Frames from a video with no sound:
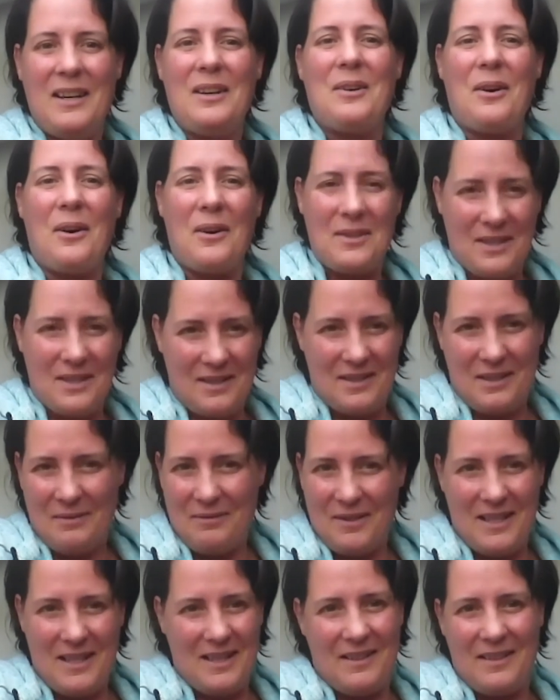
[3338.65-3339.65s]

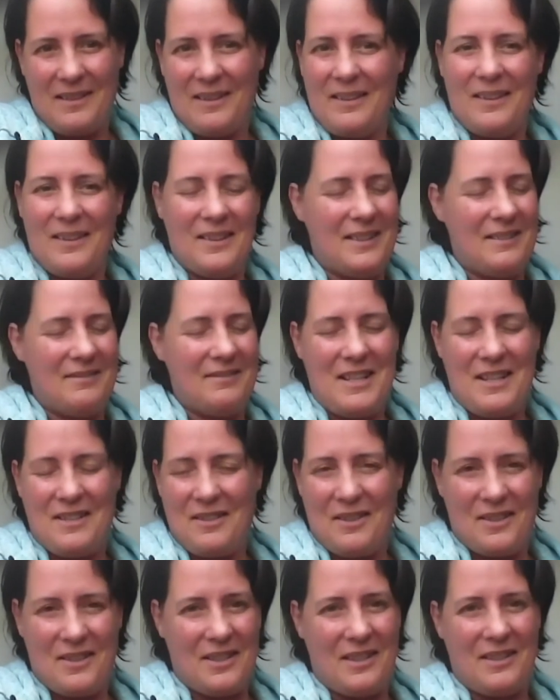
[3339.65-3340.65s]
Cognitively, all the
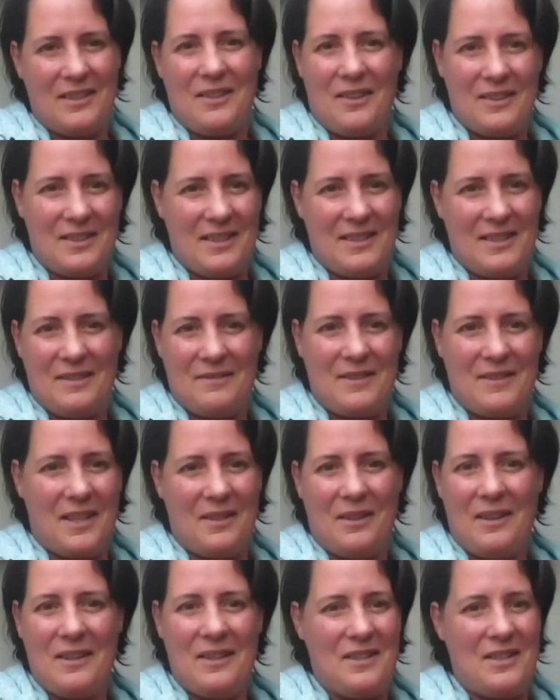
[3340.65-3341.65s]
research in cognitive
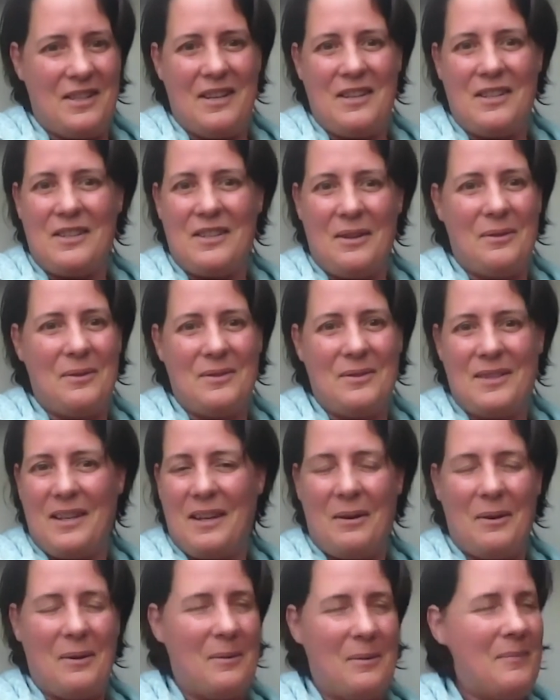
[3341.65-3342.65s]
psychology shows
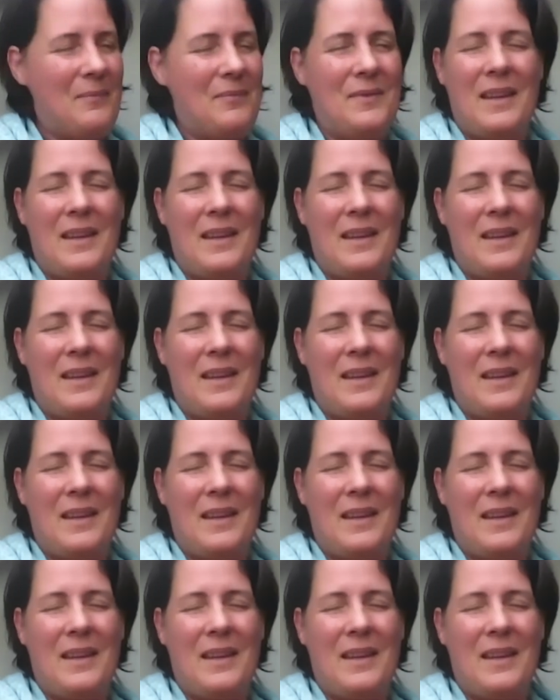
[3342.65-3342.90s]
how